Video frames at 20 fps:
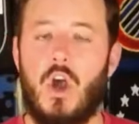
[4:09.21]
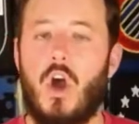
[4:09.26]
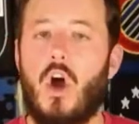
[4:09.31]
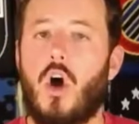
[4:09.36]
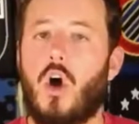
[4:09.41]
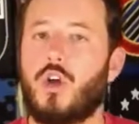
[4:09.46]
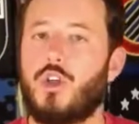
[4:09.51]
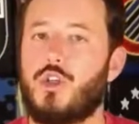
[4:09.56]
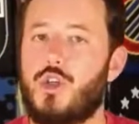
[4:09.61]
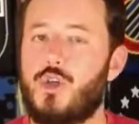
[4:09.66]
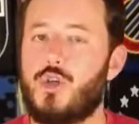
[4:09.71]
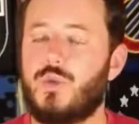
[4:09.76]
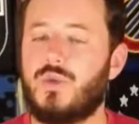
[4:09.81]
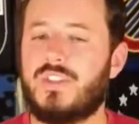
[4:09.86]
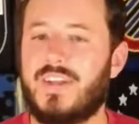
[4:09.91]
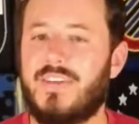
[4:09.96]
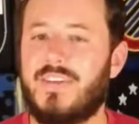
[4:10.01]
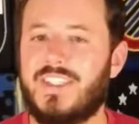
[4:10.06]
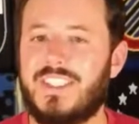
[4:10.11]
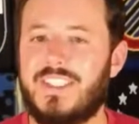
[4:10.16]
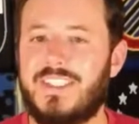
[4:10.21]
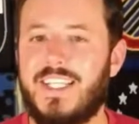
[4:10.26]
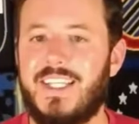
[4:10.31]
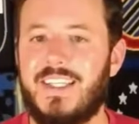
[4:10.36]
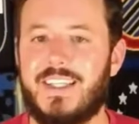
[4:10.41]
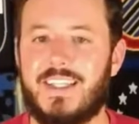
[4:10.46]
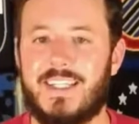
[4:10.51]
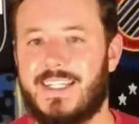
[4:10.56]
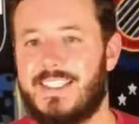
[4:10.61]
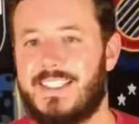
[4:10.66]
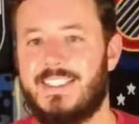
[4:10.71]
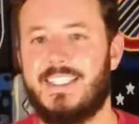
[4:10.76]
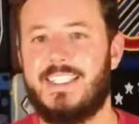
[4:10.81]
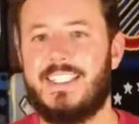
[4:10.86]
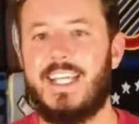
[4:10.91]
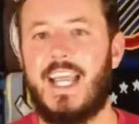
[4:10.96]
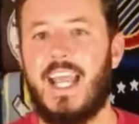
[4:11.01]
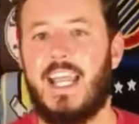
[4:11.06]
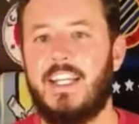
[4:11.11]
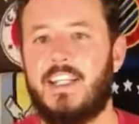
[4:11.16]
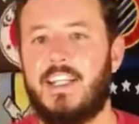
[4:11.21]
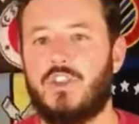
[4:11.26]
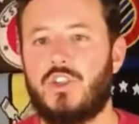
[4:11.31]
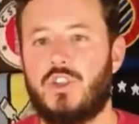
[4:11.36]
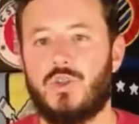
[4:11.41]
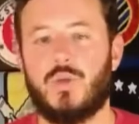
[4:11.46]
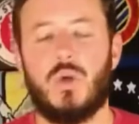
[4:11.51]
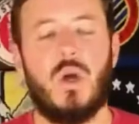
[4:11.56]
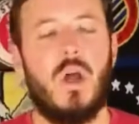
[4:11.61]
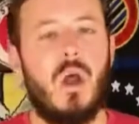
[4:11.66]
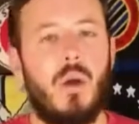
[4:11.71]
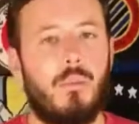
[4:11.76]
On June 17, 1982,